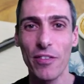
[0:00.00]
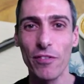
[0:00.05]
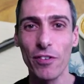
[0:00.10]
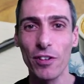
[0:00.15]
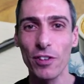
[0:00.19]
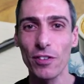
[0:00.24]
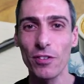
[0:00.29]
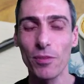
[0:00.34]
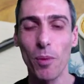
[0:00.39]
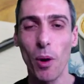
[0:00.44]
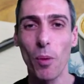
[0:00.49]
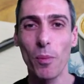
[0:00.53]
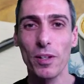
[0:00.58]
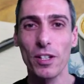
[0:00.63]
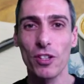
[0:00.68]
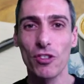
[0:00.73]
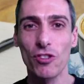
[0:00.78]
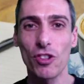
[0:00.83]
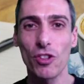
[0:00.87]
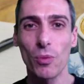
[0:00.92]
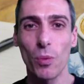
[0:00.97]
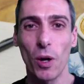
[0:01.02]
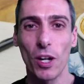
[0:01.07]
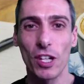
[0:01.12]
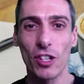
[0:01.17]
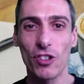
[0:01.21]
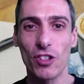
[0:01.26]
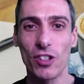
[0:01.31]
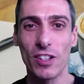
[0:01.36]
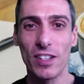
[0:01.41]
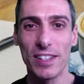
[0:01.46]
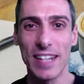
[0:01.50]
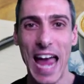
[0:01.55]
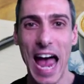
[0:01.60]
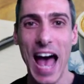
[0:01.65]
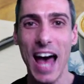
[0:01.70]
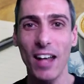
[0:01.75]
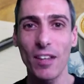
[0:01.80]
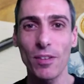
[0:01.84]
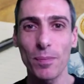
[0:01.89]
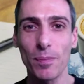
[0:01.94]
first moment you just want to
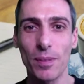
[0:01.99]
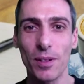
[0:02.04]
gasp.